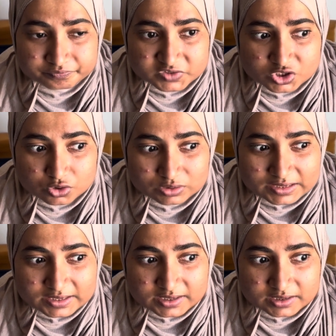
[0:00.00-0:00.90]
So
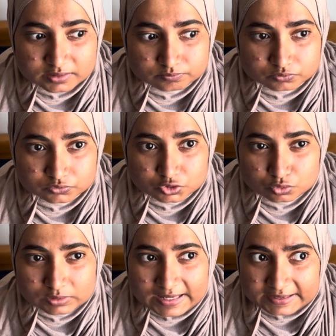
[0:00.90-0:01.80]
they do
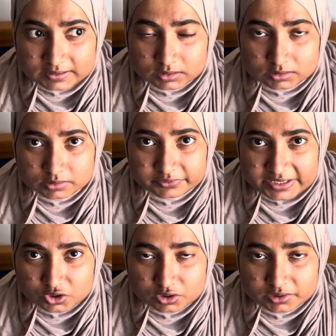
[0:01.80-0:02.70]
lack
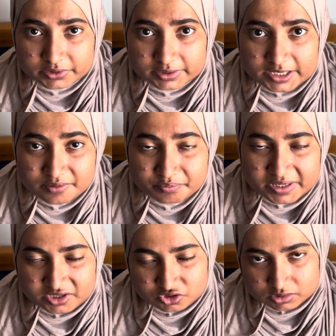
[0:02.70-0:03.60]
regular
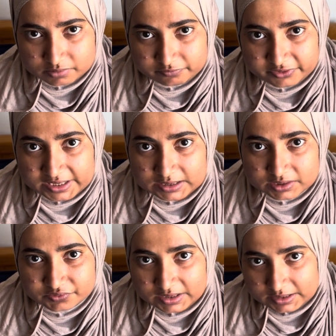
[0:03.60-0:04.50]
inpatient frailty
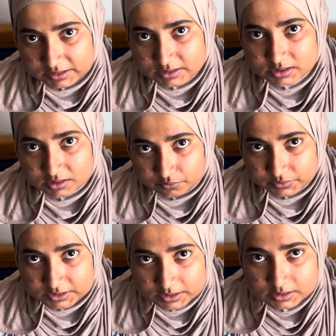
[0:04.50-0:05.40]
related
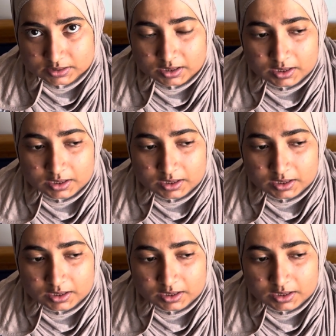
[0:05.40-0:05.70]
services.